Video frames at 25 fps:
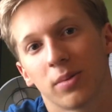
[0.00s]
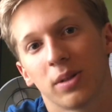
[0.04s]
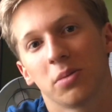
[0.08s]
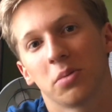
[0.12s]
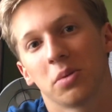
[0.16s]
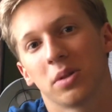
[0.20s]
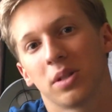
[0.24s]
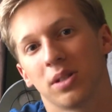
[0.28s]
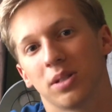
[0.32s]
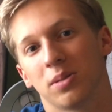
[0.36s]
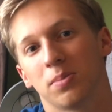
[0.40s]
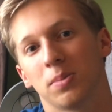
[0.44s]
to read
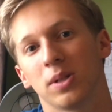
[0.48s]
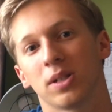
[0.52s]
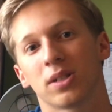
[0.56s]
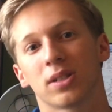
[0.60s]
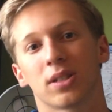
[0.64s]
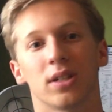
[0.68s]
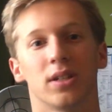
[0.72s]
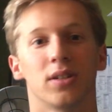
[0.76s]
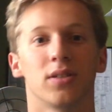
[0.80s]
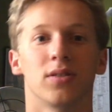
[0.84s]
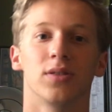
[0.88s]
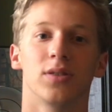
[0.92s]
one of these
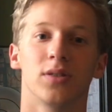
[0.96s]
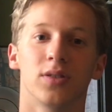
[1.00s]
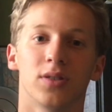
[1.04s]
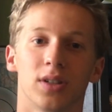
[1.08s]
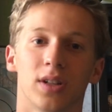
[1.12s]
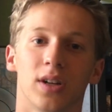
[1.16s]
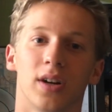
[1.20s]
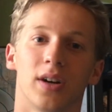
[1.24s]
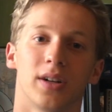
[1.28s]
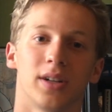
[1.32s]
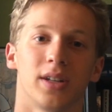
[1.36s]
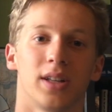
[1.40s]
books and you use
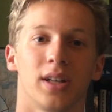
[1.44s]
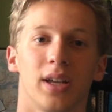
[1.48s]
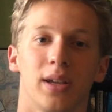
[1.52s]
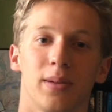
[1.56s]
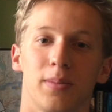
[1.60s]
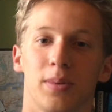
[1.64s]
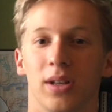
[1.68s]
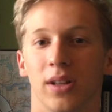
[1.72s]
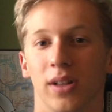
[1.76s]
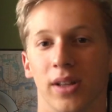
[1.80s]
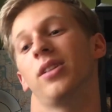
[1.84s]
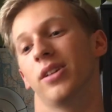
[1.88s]
it on an
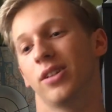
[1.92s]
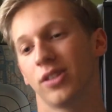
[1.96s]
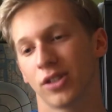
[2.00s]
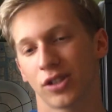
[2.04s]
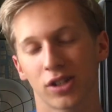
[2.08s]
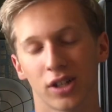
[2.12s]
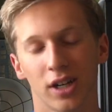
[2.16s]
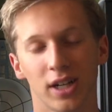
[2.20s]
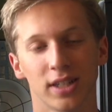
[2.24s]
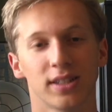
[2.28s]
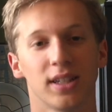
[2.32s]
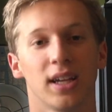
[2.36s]
AP
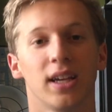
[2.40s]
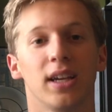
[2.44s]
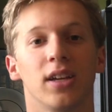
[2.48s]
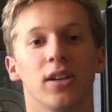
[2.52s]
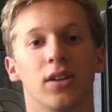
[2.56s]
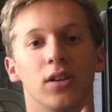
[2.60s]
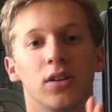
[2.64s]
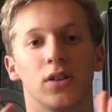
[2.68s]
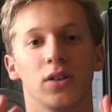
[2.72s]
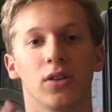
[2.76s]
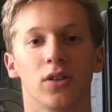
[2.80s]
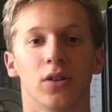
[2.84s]
literature essay,
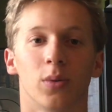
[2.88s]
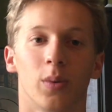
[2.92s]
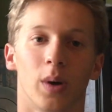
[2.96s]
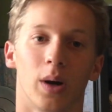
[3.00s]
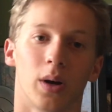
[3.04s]
you're